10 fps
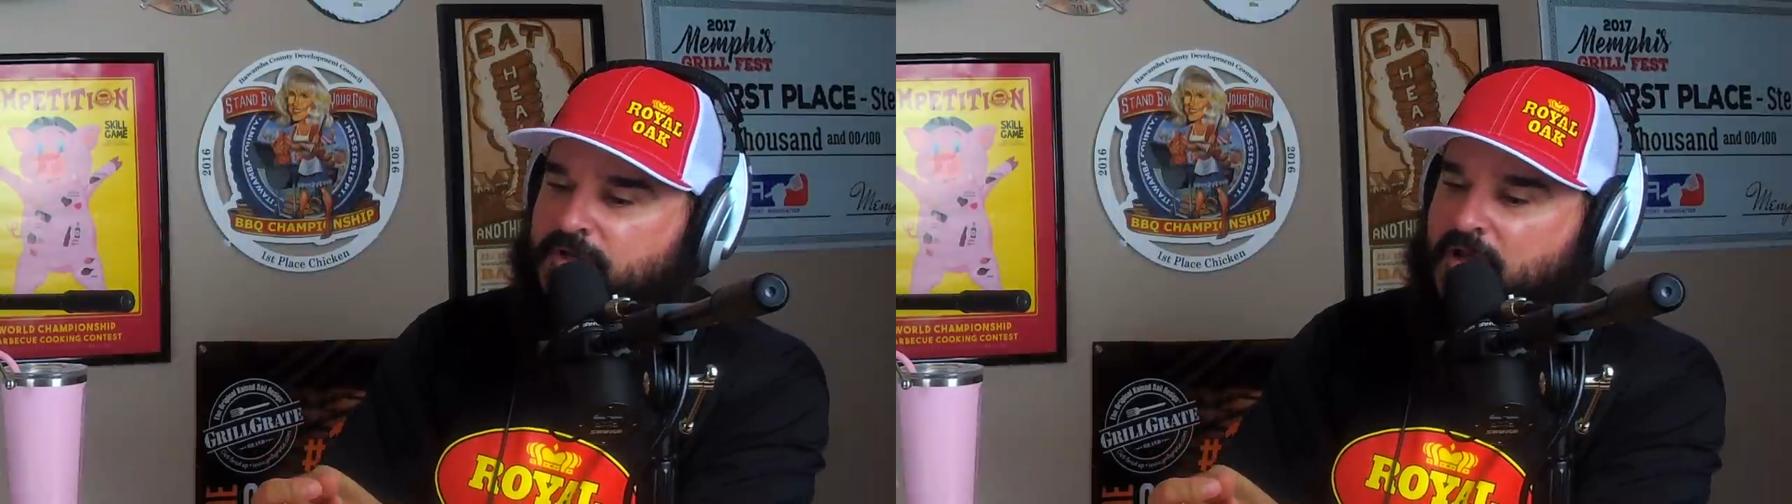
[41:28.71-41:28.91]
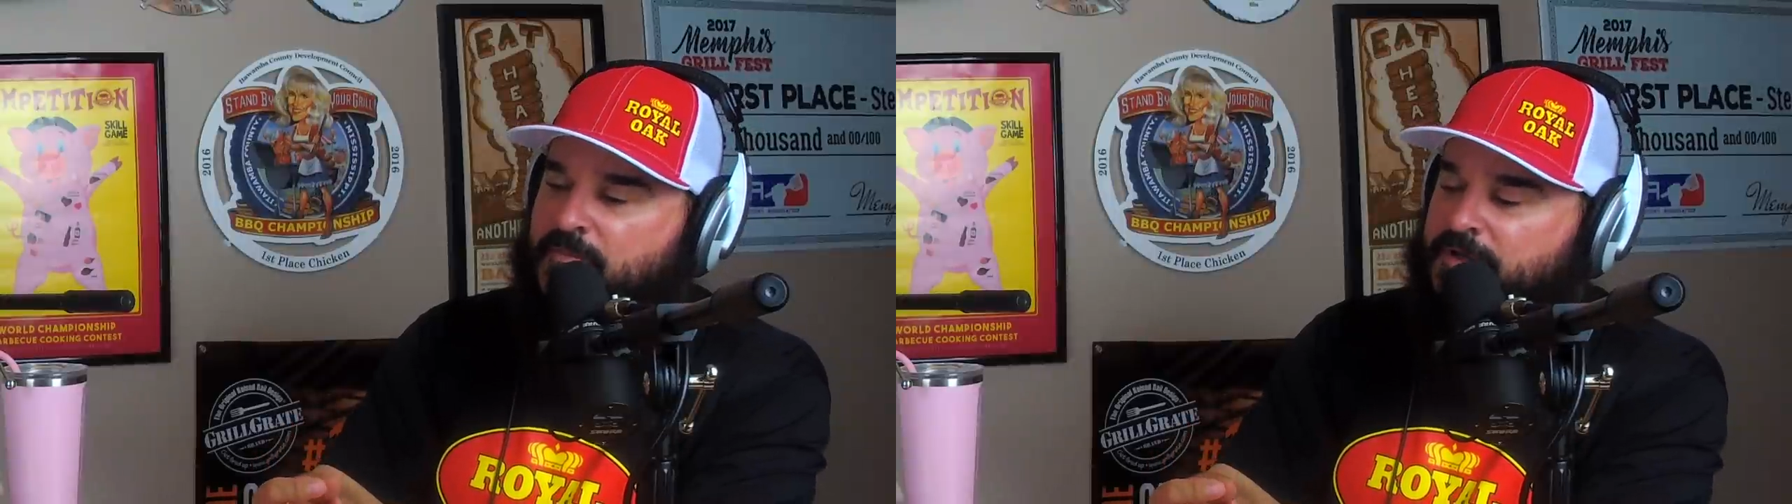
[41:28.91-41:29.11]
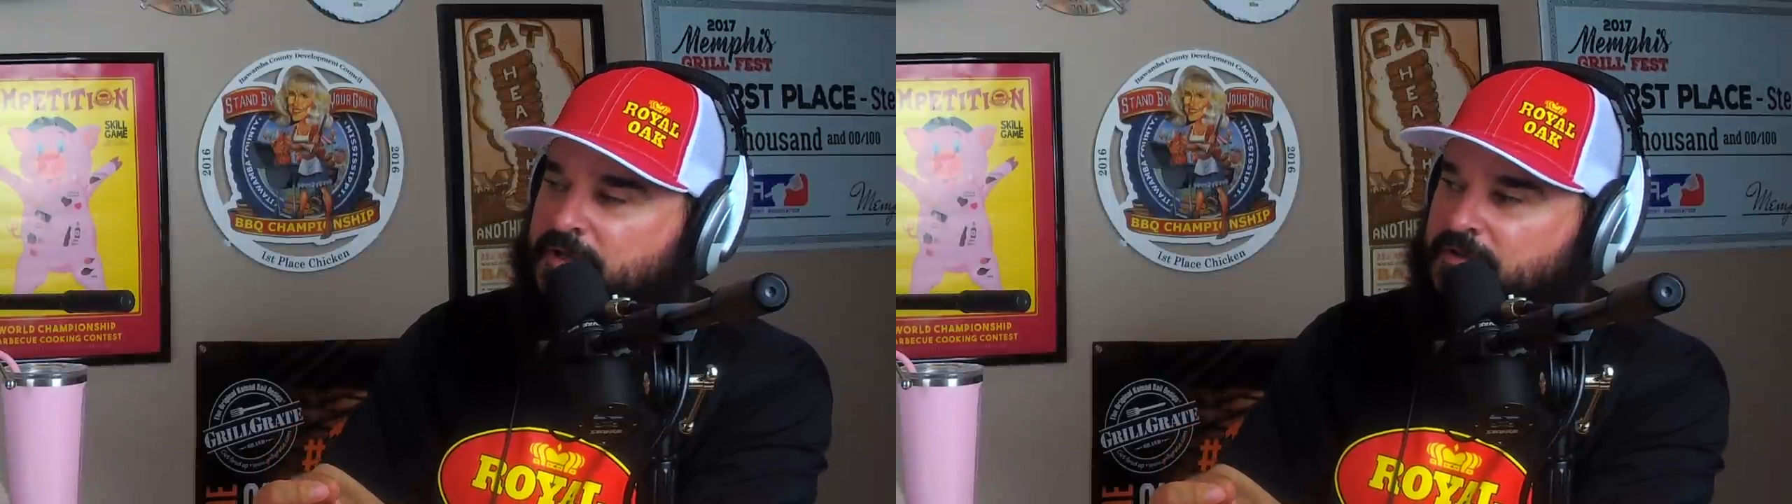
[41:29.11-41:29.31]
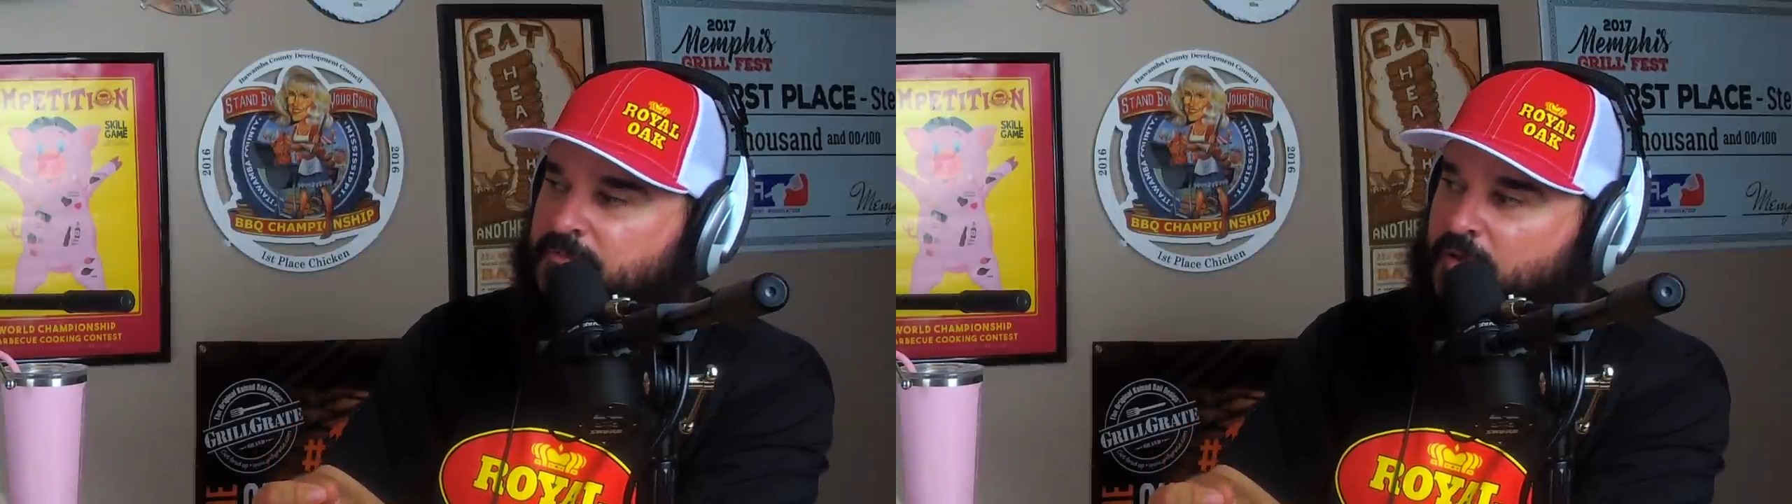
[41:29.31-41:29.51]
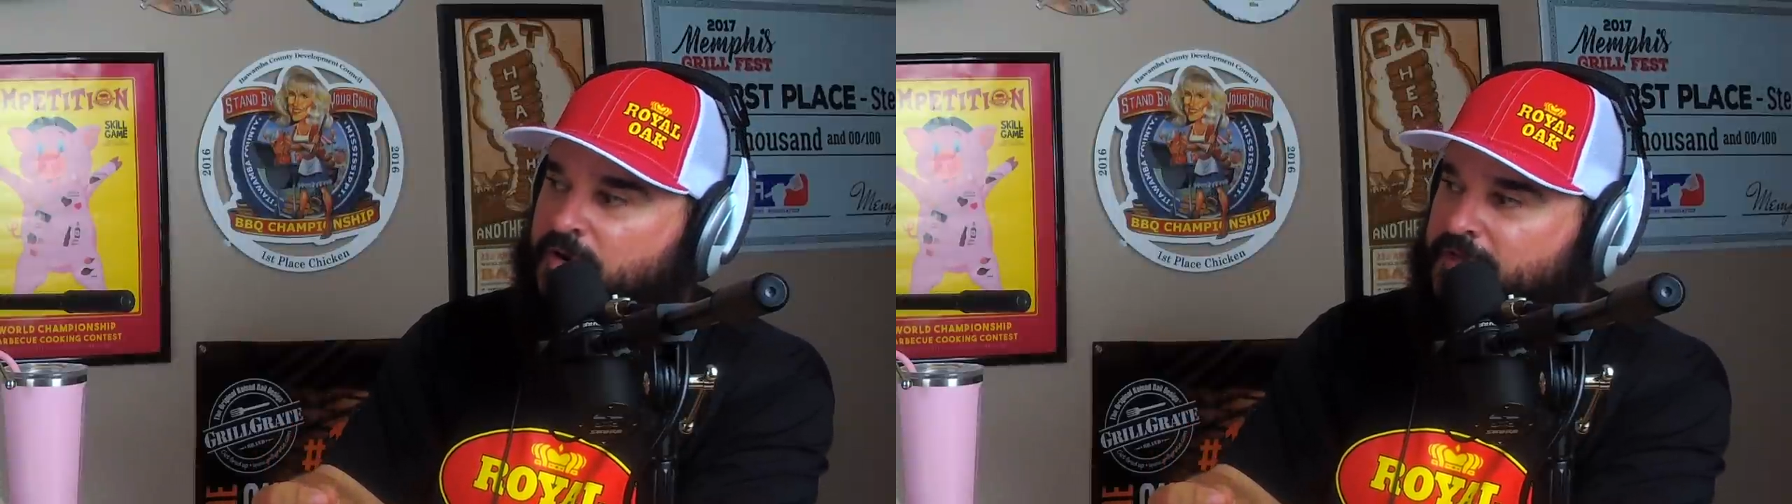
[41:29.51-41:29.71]
company
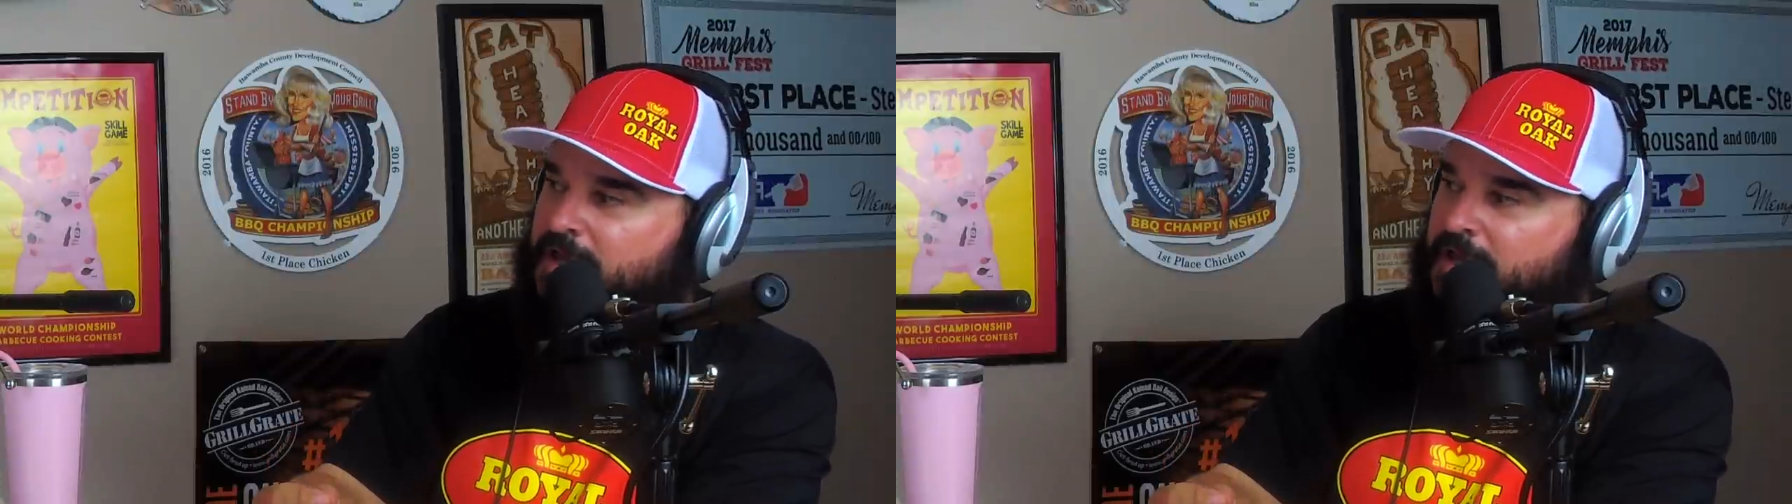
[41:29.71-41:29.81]
that brought the